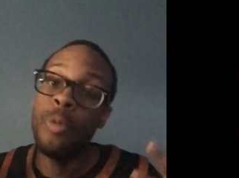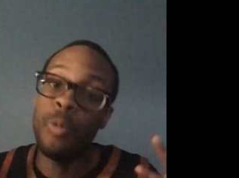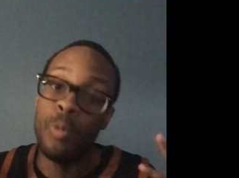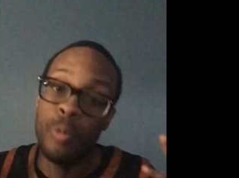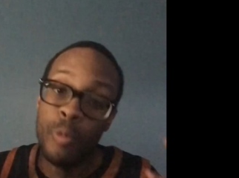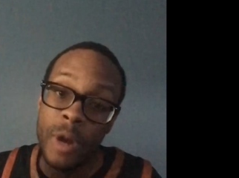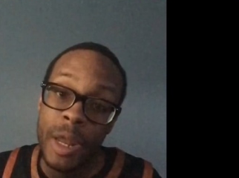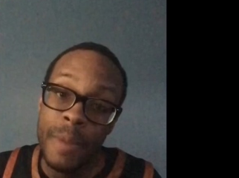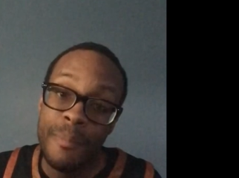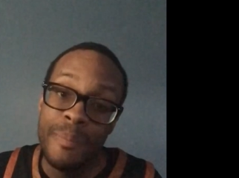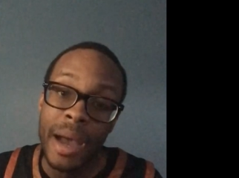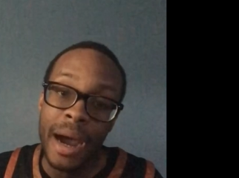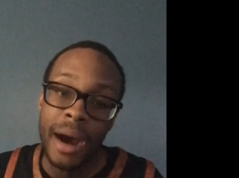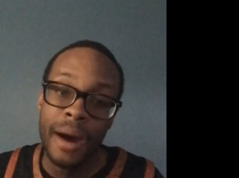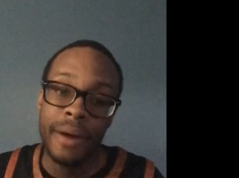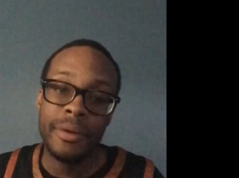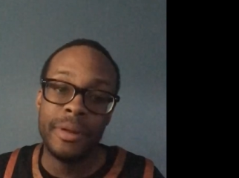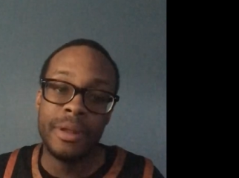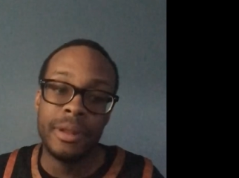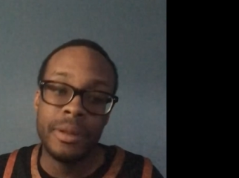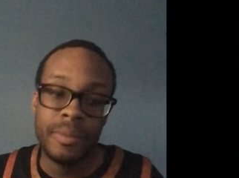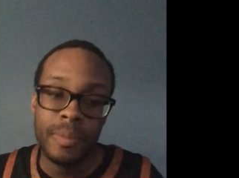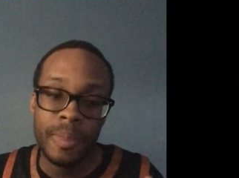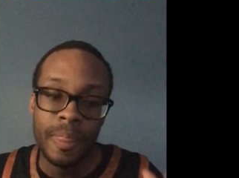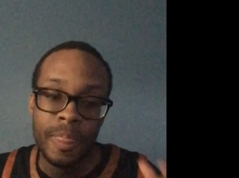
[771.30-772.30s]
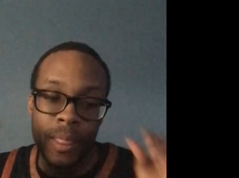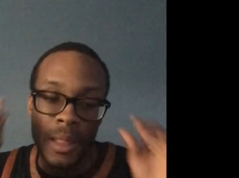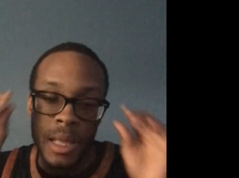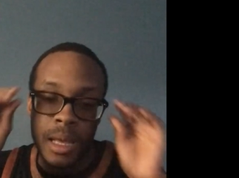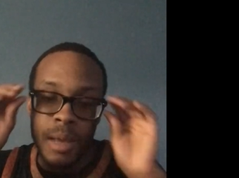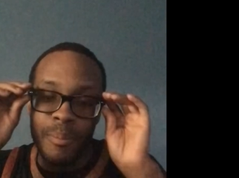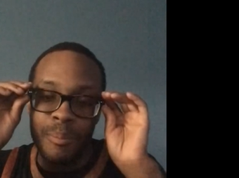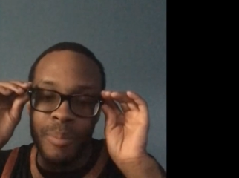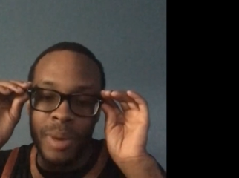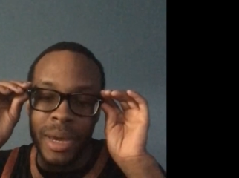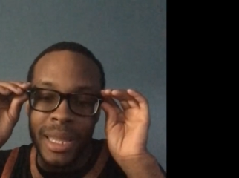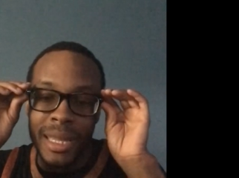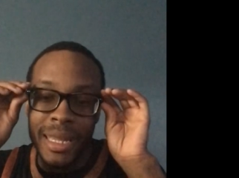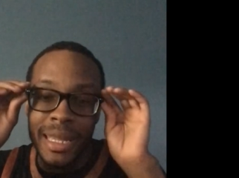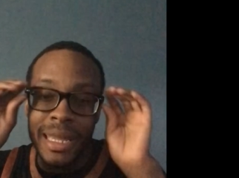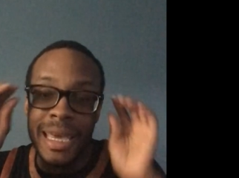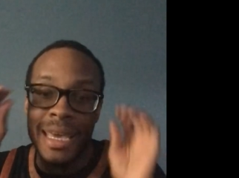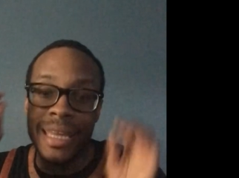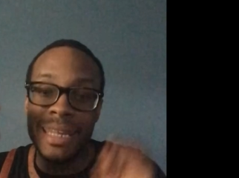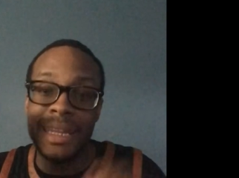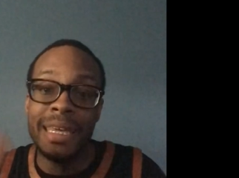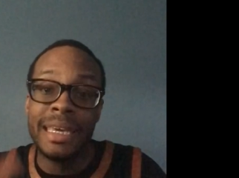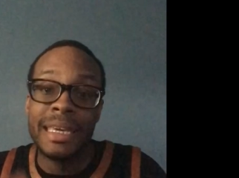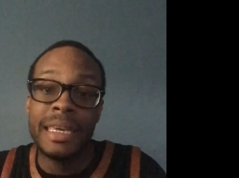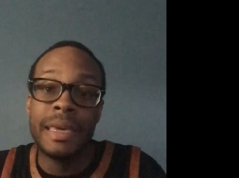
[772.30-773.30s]
Rebounding. But
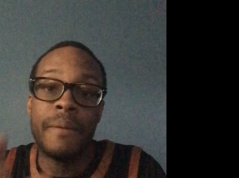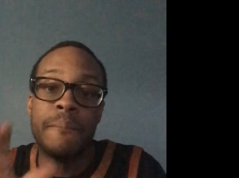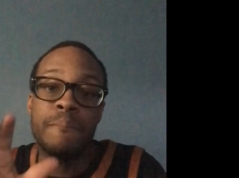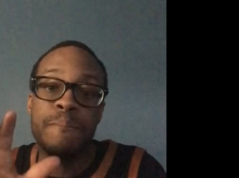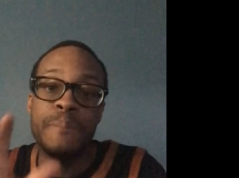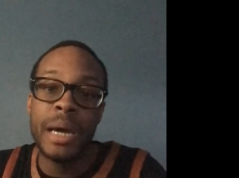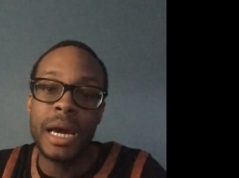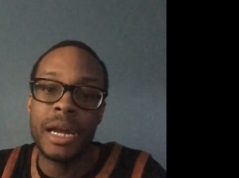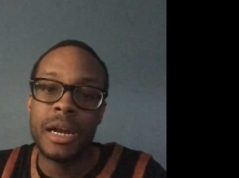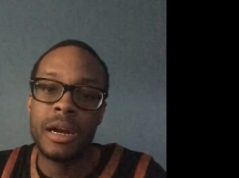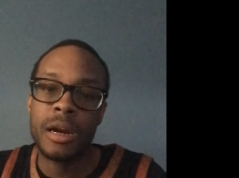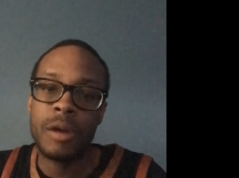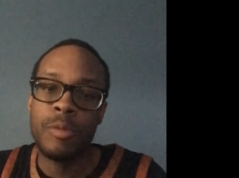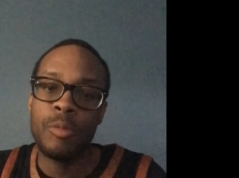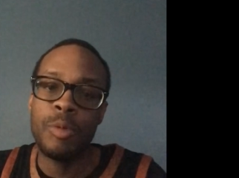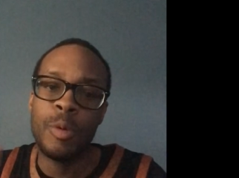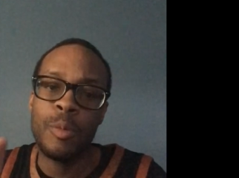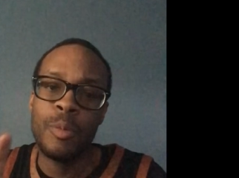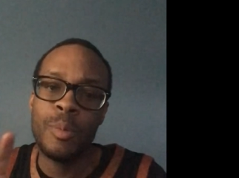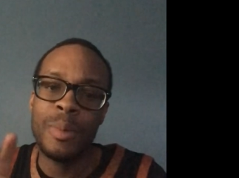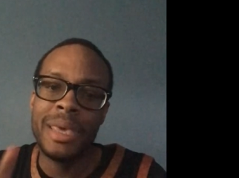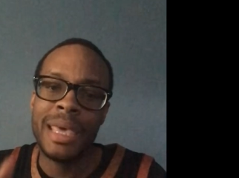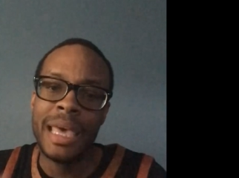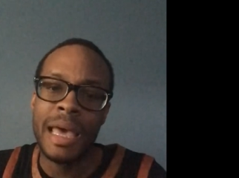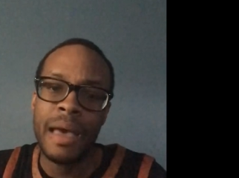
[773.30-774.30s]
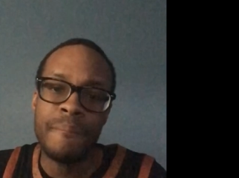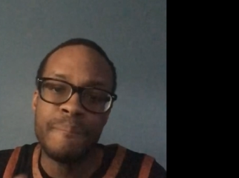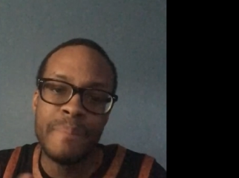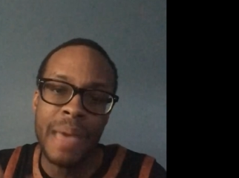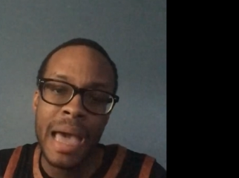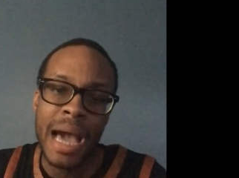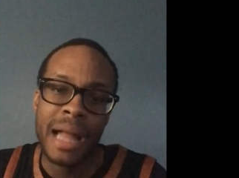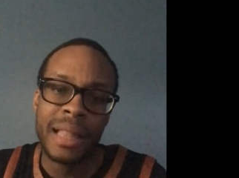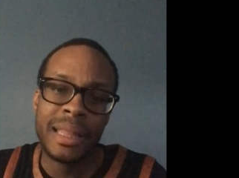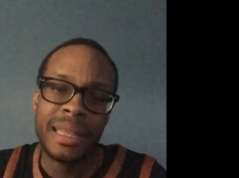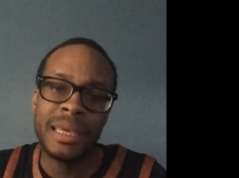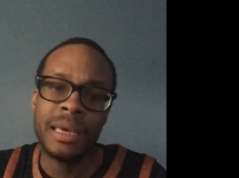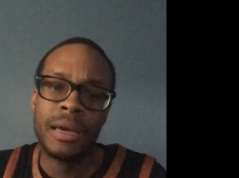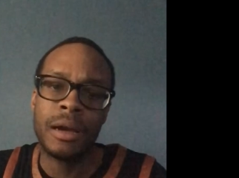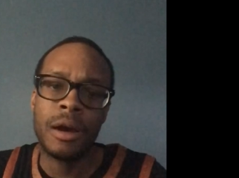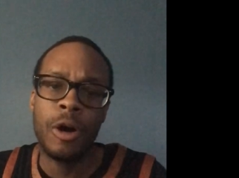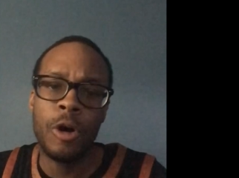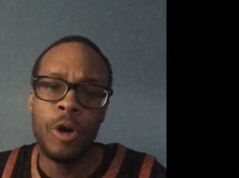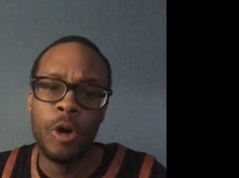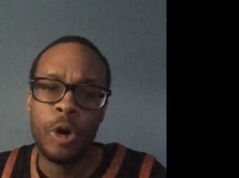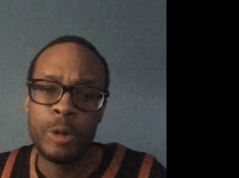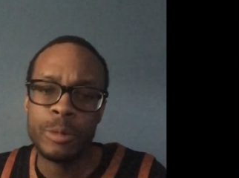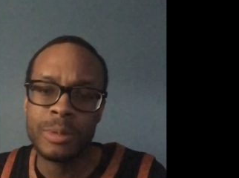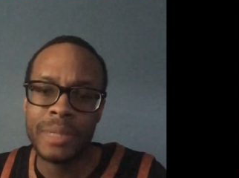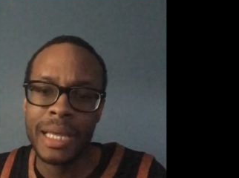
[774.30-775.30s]
it did get better when we had Bagley and
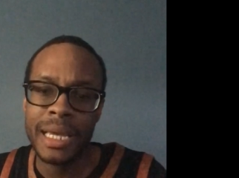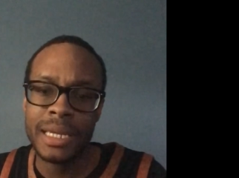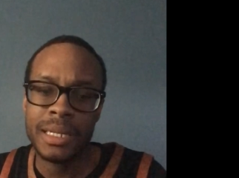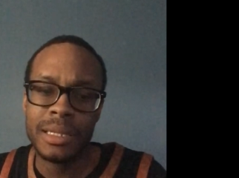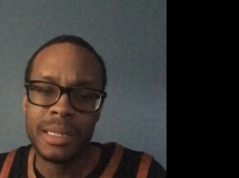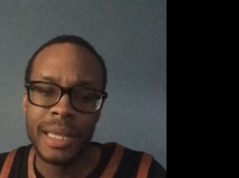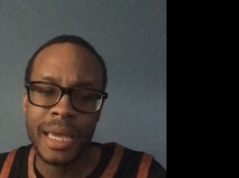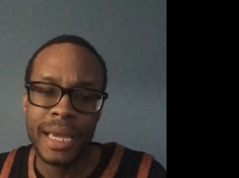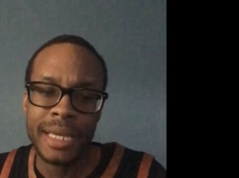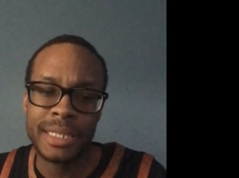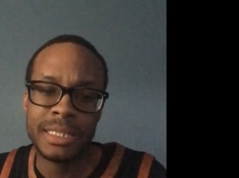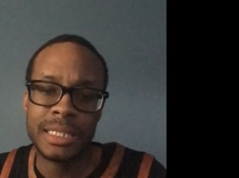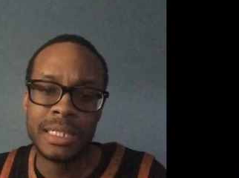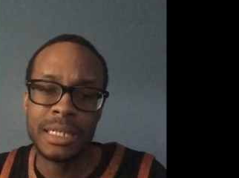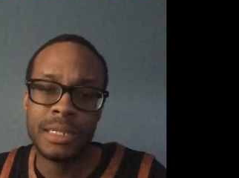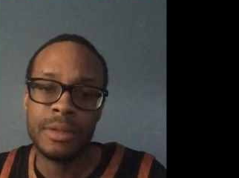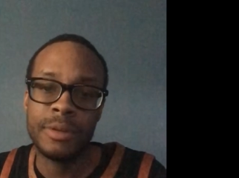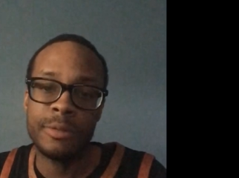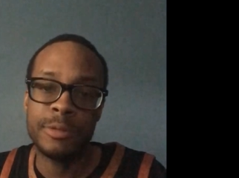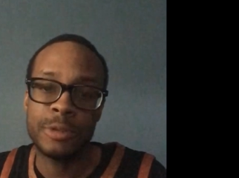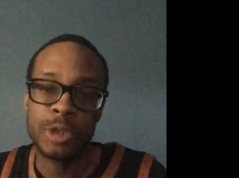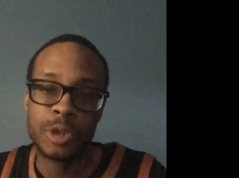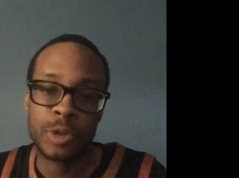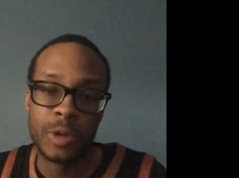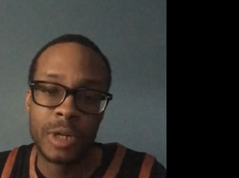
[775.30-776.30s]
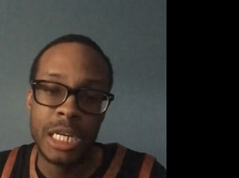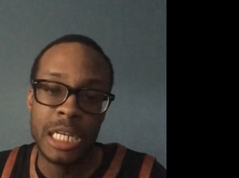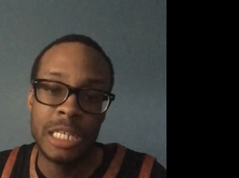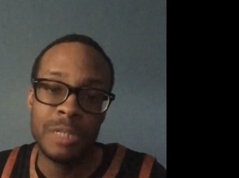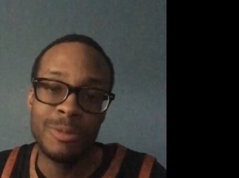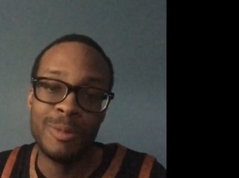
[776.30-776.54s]
Holmes last year, and it was trades.